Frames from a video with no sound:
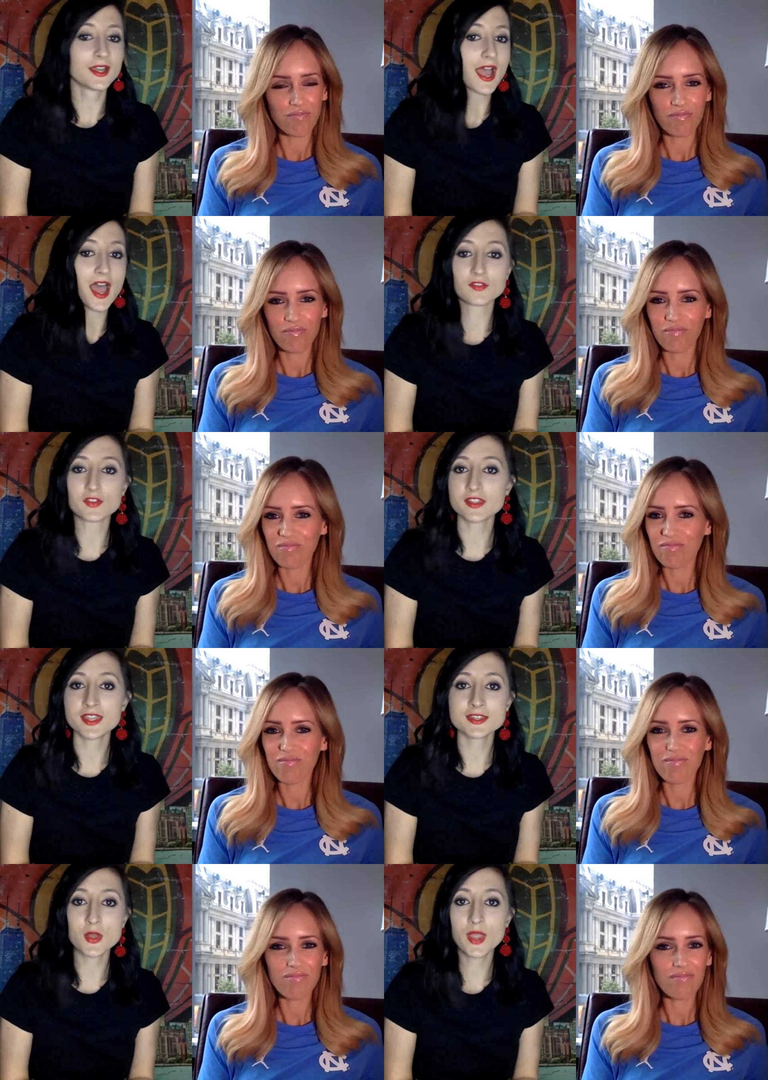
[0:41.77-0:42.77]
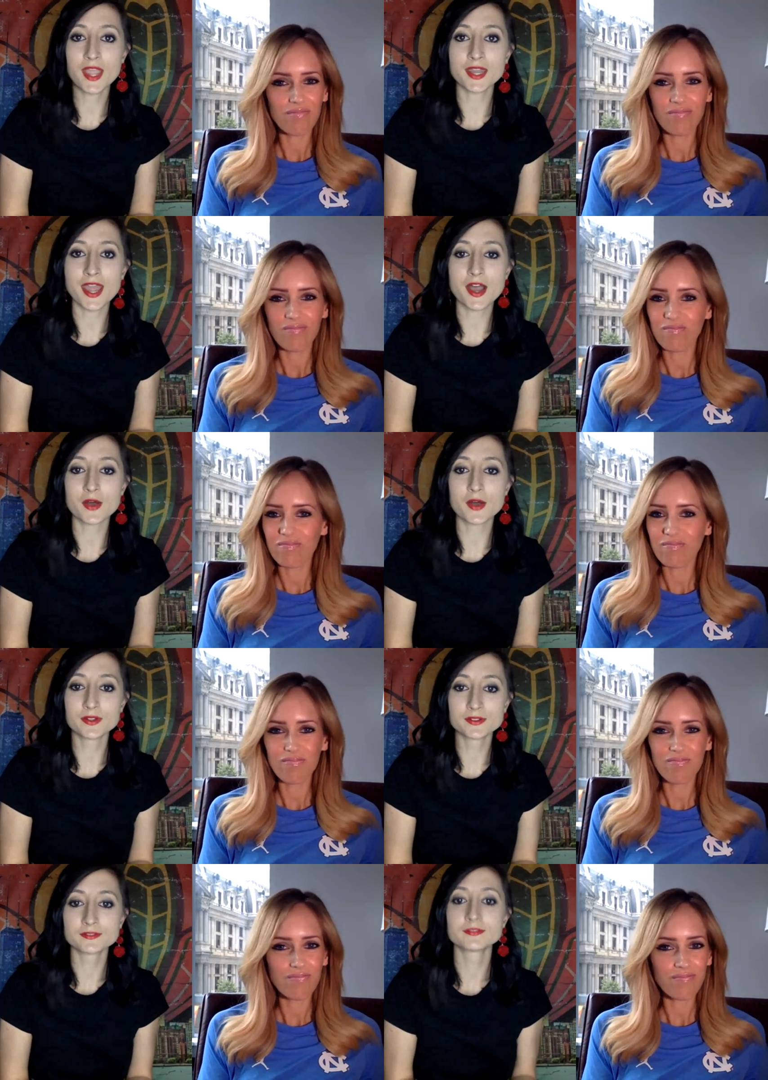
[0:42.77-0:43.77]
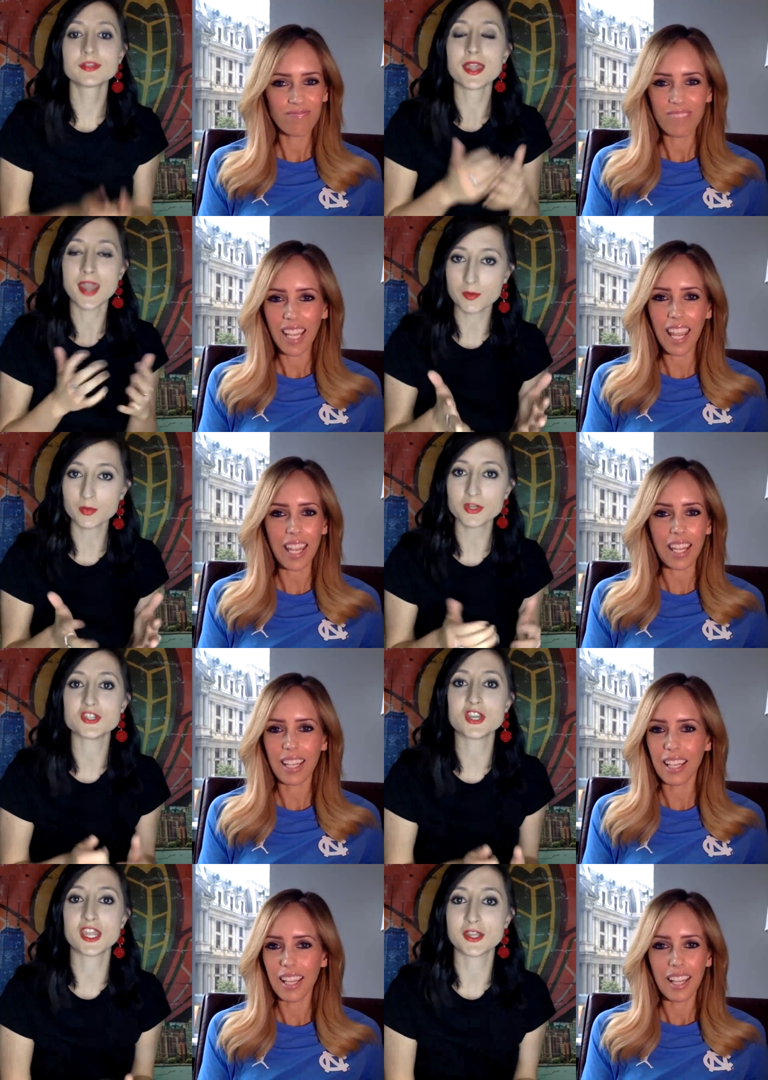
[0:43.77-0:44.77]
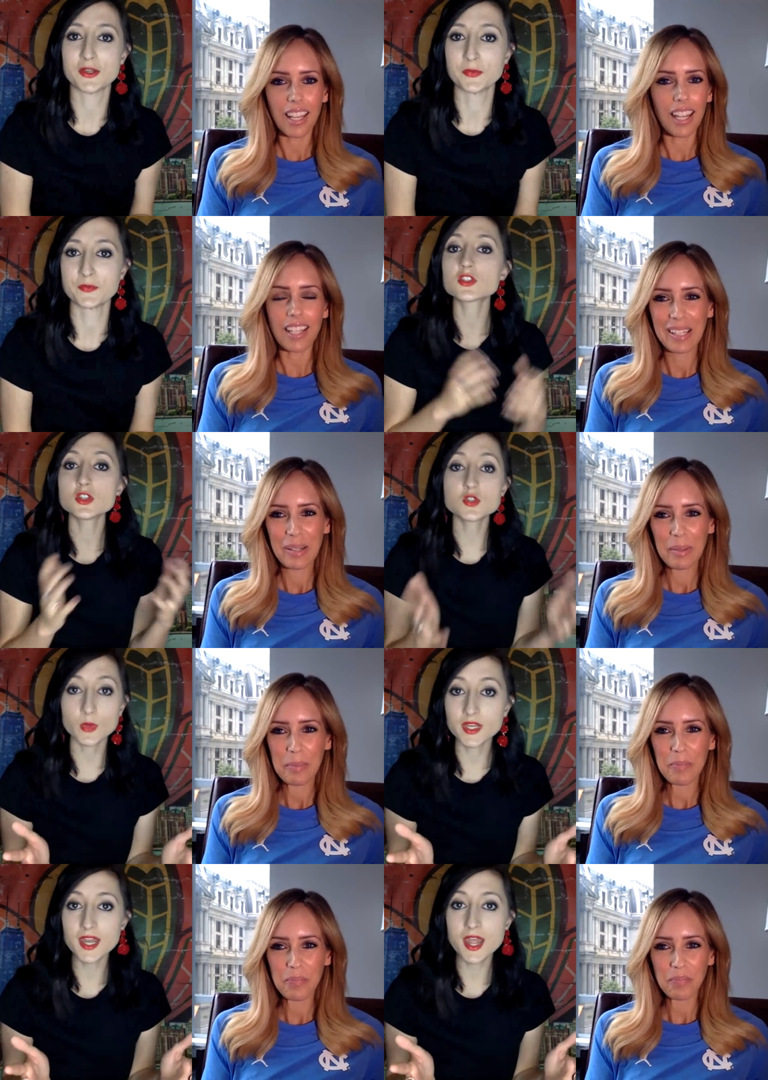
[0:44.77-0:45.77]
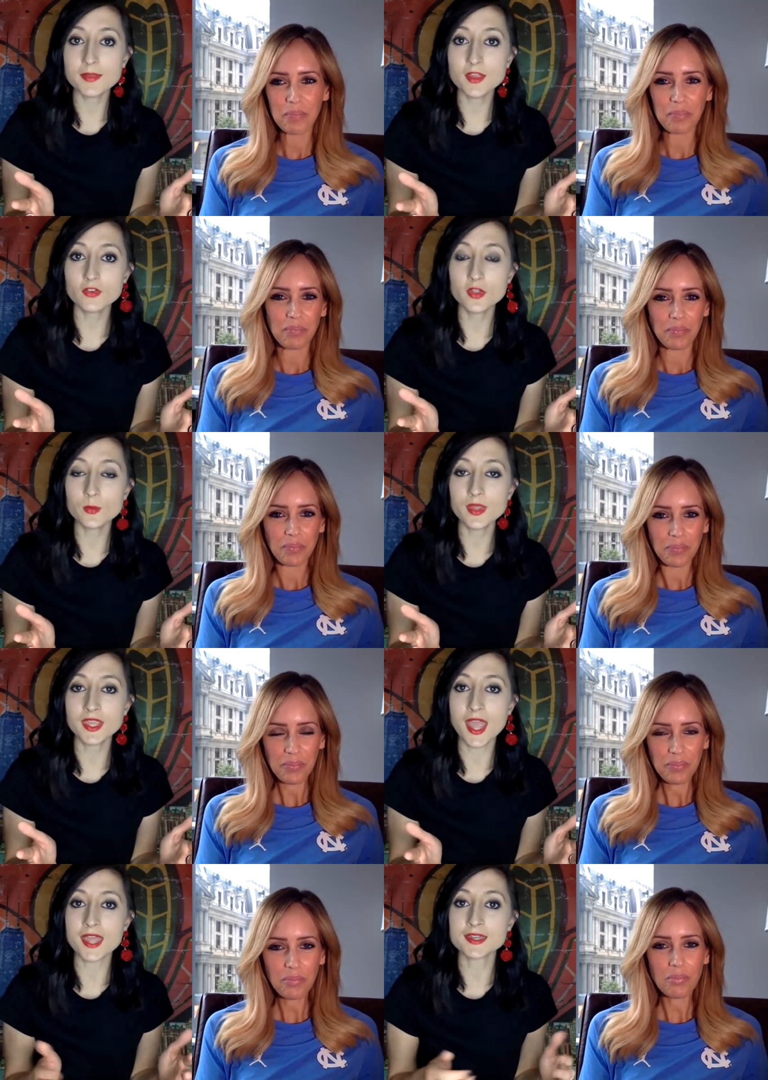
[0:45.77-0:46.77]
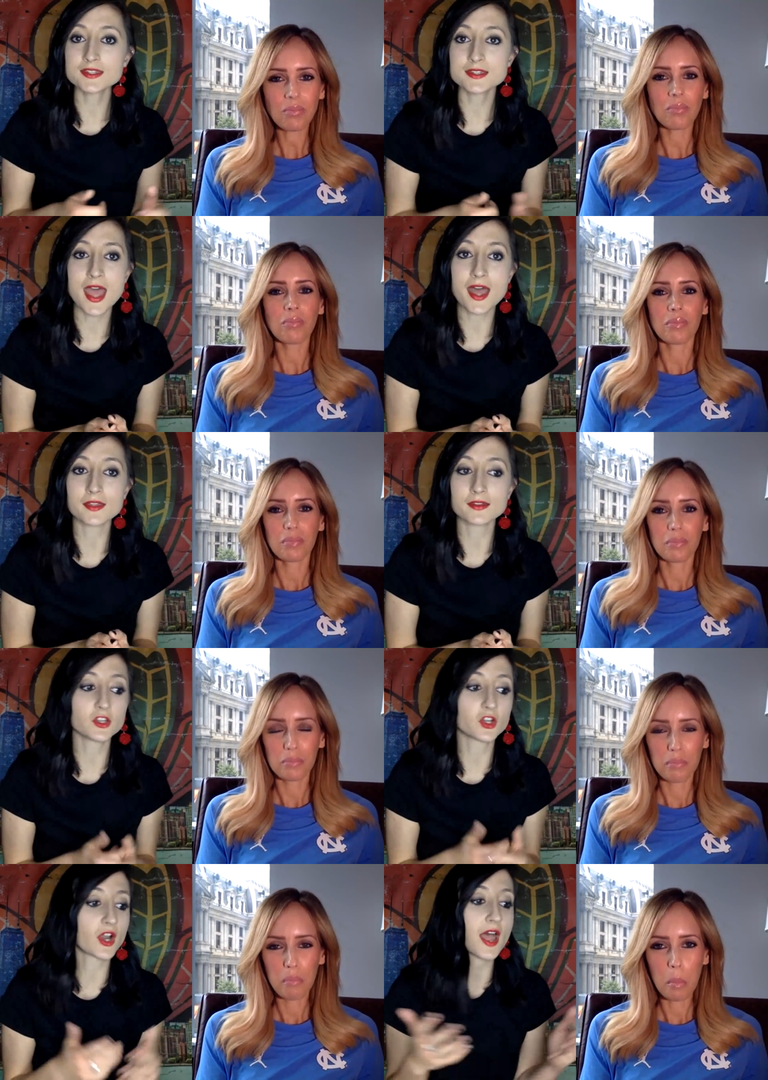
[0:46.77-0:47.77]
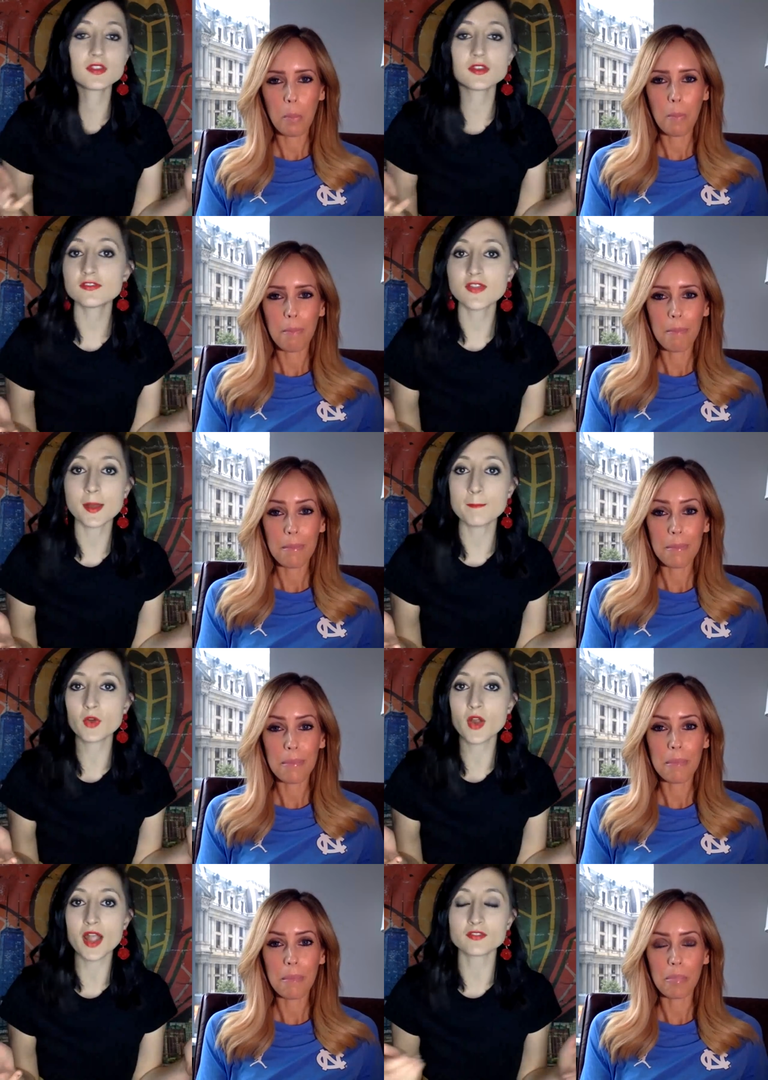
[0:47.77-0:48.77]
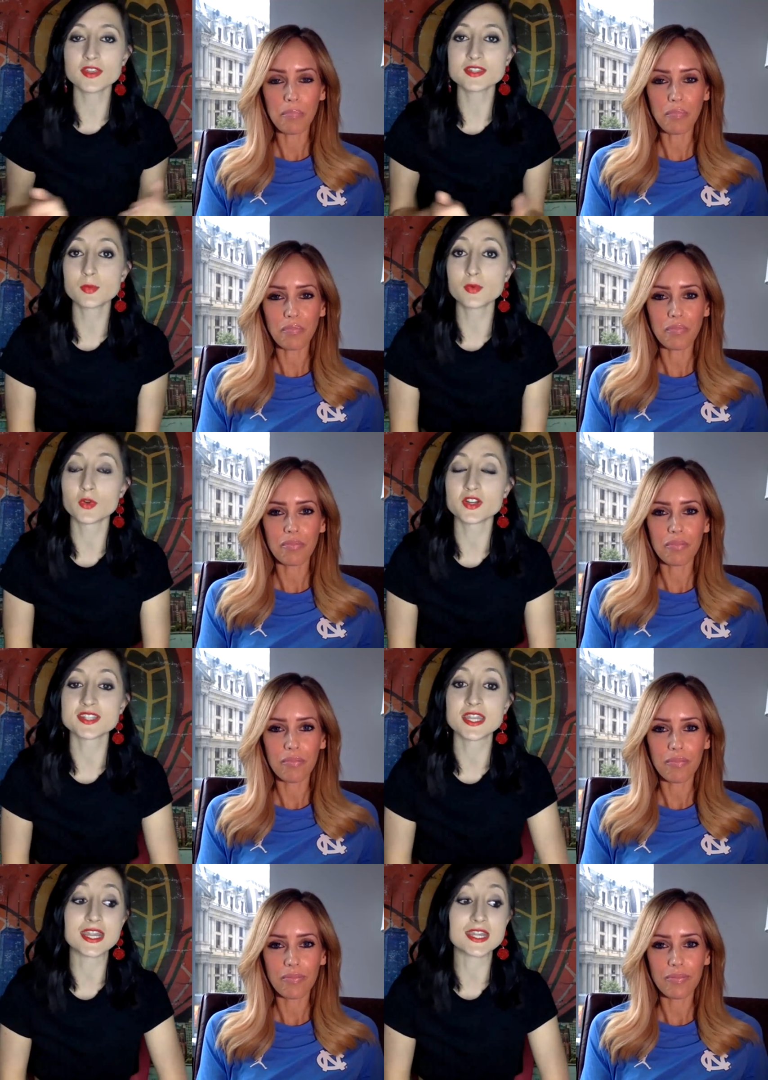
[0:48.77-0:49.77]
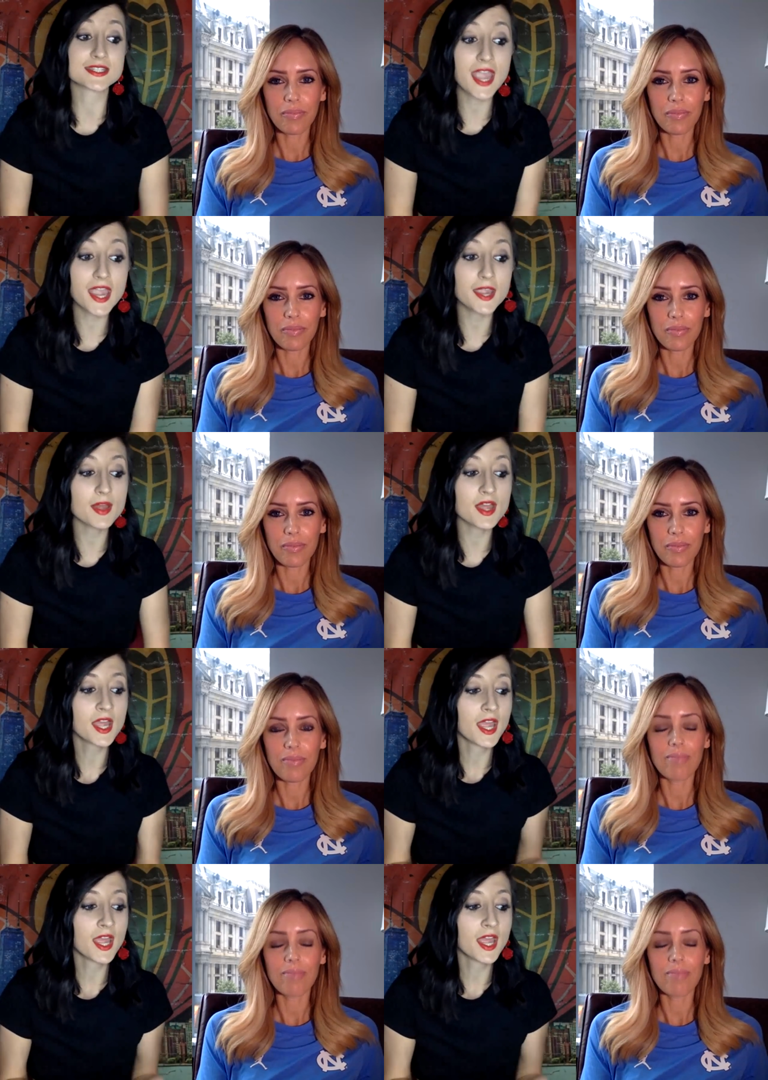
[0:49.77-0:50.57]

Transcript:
Speaker 1: Everything's okay now, and hey. I appreciate you. So you tweeted at me over the weekend that you're having fam breakfast before Sunday's game,